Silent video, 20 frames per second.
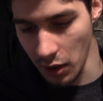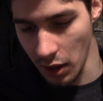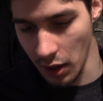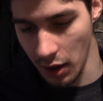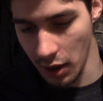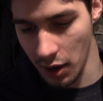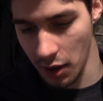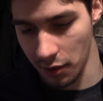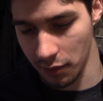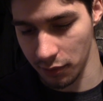
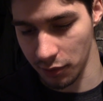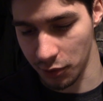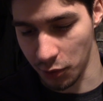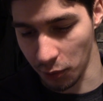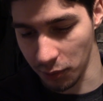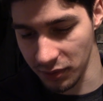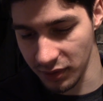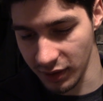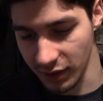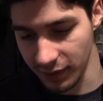
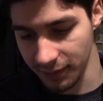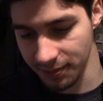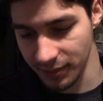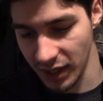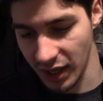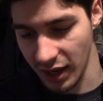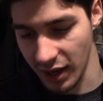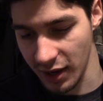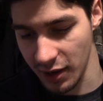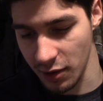
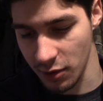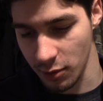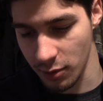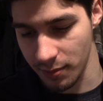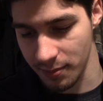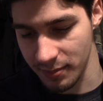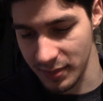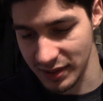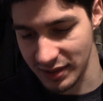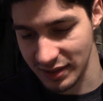
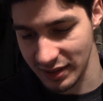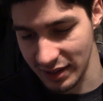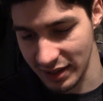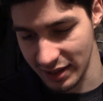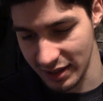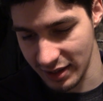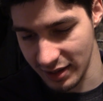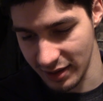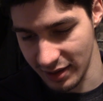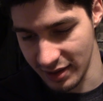Heo
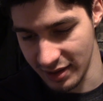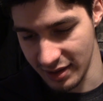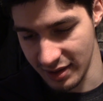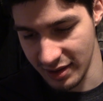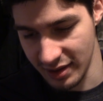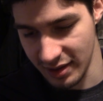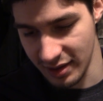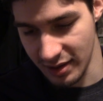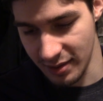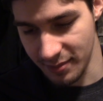
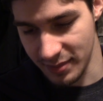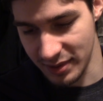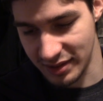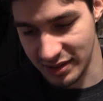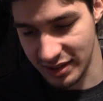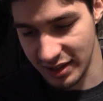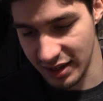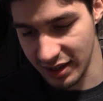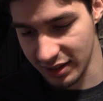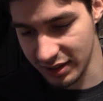
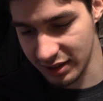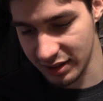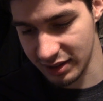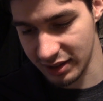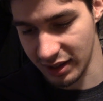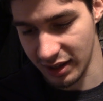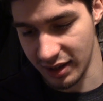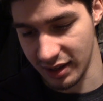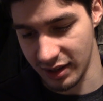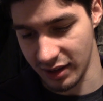
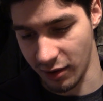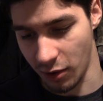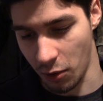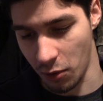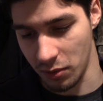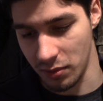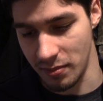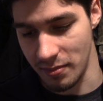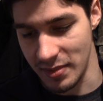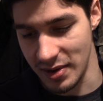Besicht
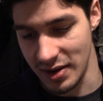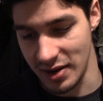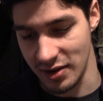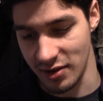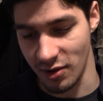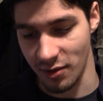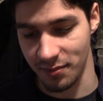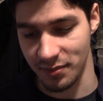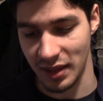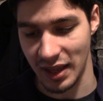on
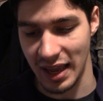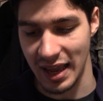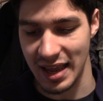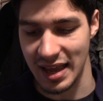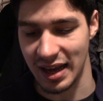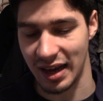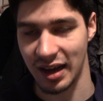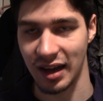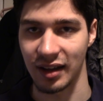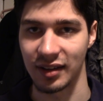Minum
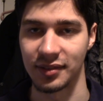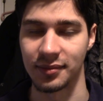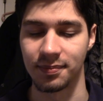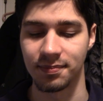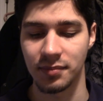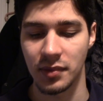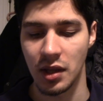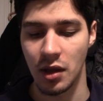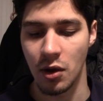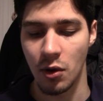Eigen,
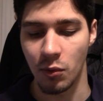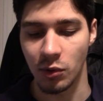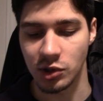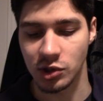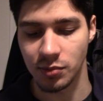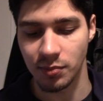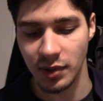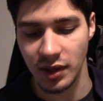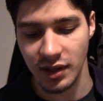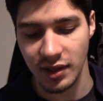
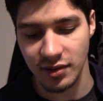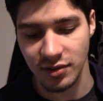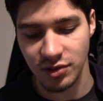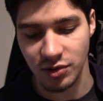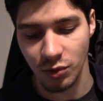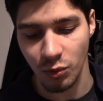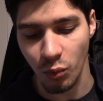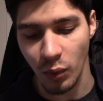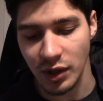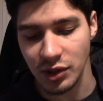which
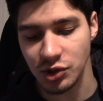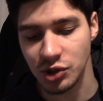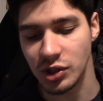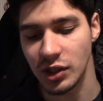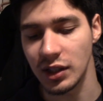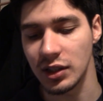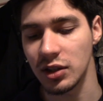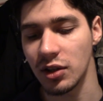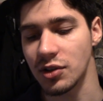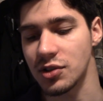means when
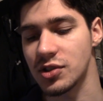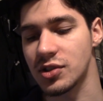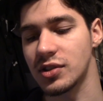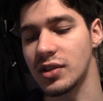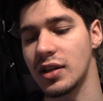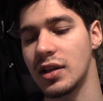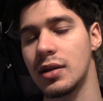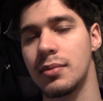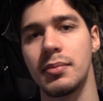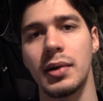she
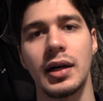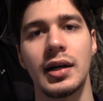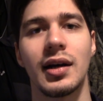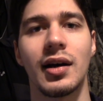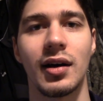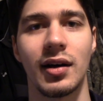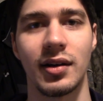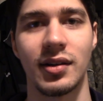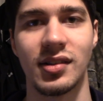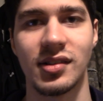looks in my
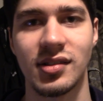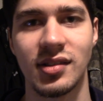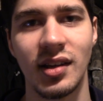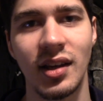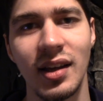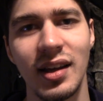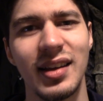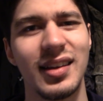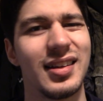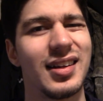eyes.
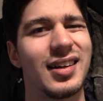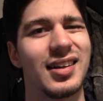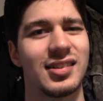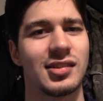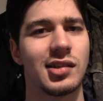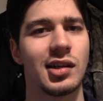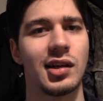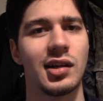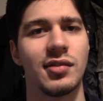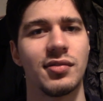Yeah,
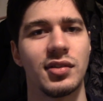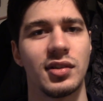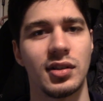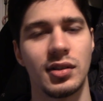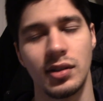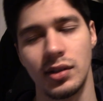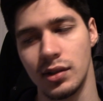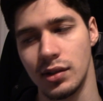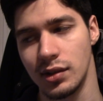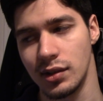it's kind of a